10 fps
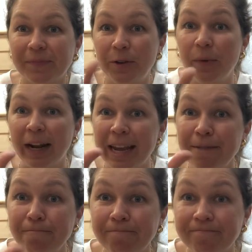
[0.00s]
You ready?
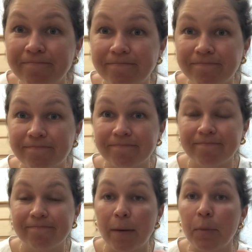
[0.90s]

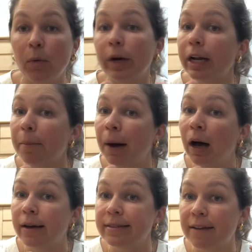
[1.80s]
Remember, we're gonna
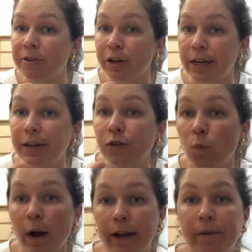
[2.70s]
pause after each
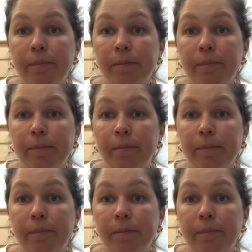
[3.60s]
one.